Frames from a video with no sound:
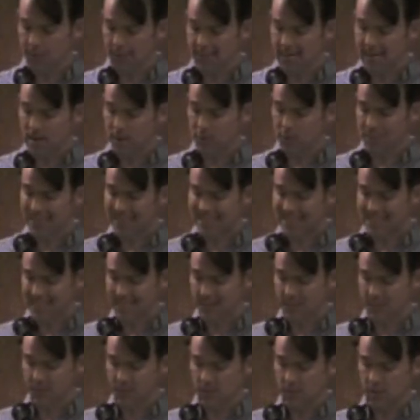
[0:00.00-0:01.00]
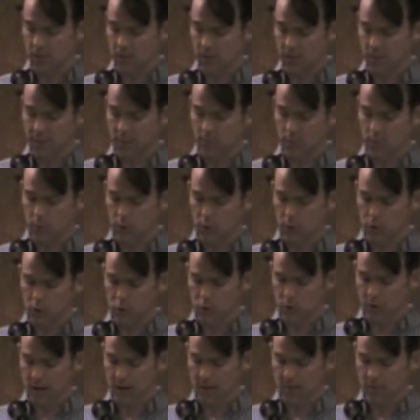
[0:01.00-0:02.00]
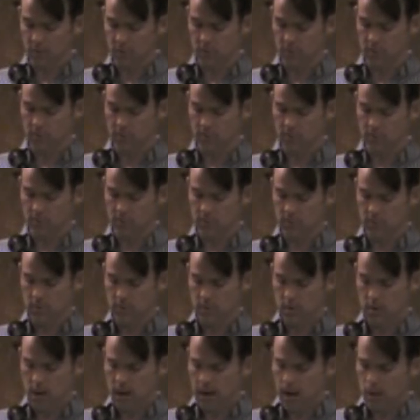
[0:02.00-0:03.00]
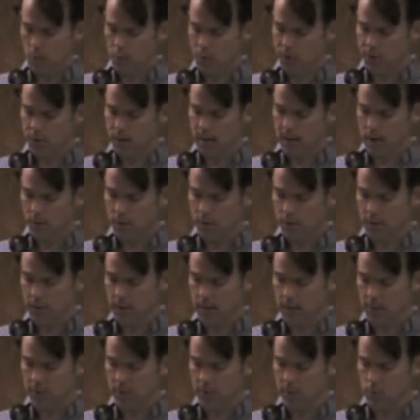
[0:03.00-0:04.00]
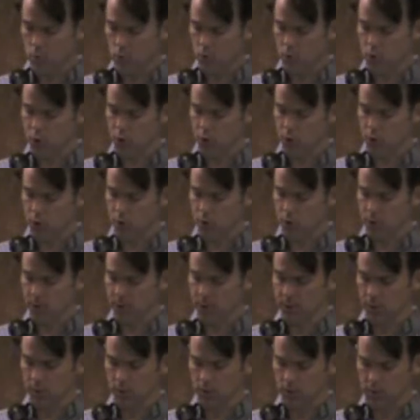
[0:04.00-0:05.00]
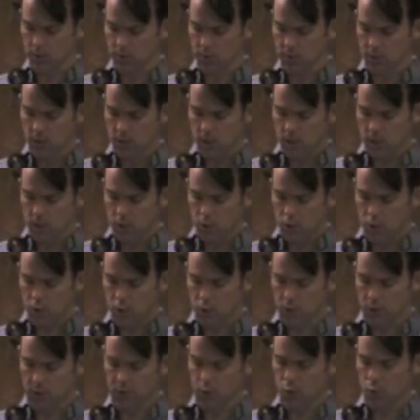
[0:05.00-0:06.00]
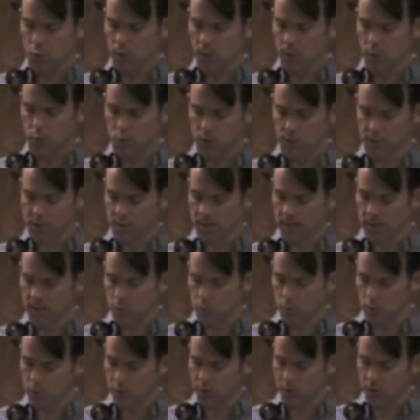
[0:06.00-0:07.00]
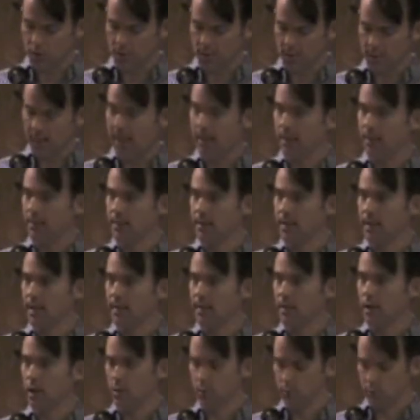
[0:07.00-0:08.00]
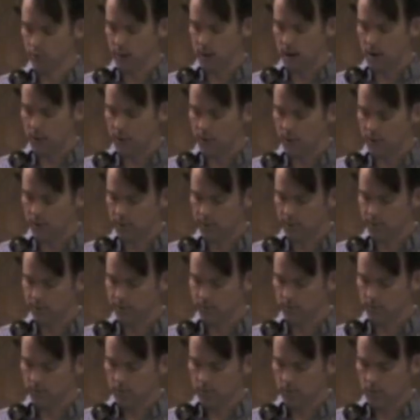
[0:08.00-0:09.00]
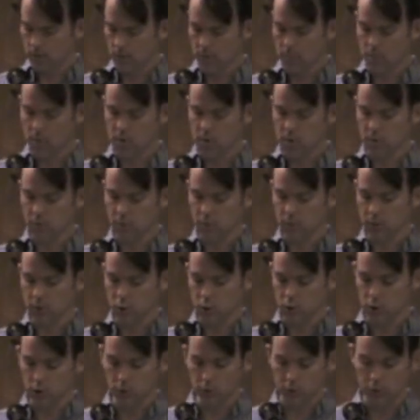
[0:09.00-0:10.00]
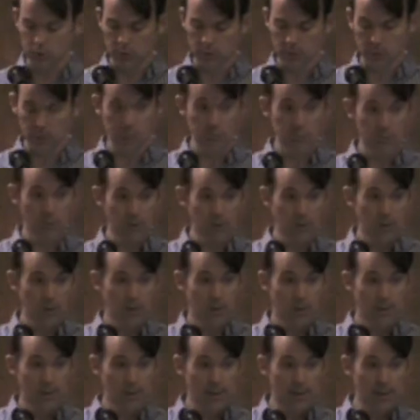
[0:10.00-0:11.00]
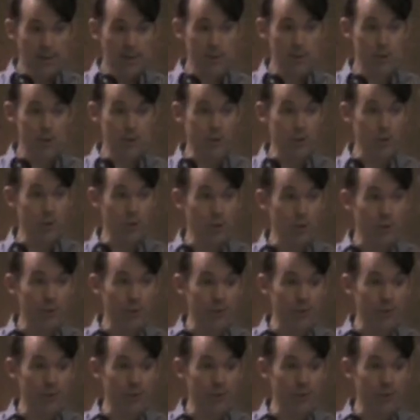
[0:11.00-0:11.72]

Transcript: and now deceived the unfamiliar traveler. I wonder how it got more secure in the earth. Surely the wind wasn't any worse today than any other out here. It must have been children. That's just the sort of